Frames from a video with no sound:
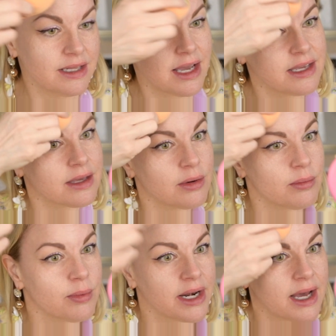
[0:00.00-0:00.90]
like
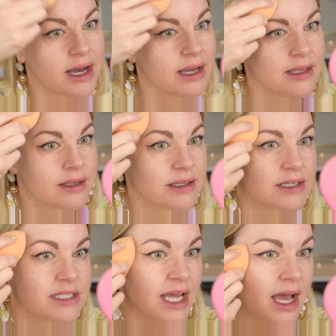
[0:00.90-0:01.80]
when I
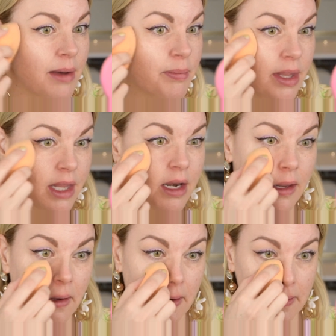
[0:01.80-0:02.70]
tap it,
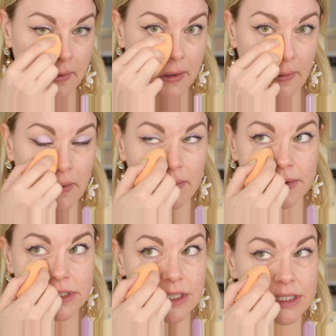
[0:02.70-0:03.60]
you can
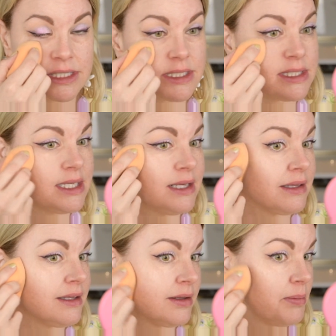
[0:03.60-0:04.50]
almost see a
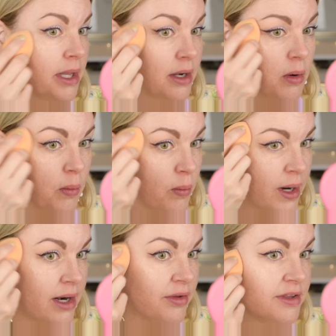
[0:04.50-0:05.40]
little bit
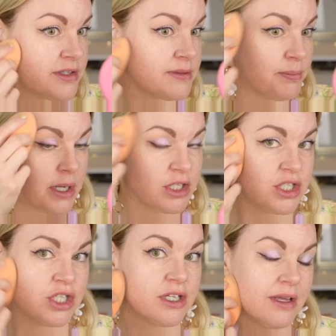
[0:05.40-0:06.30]
where the
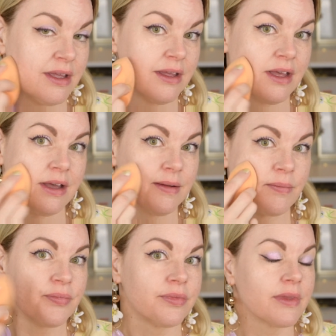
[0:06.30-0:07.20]
sponge
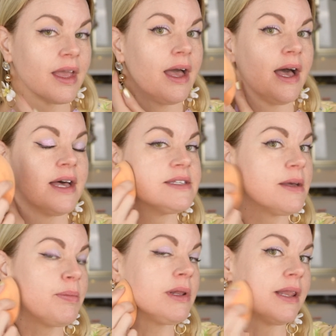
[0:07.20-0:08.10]
has
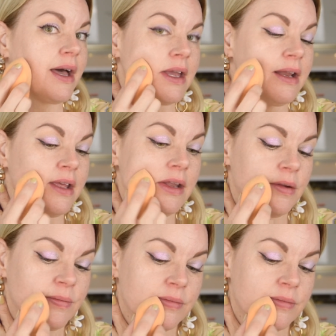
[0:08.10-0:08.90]
applied it.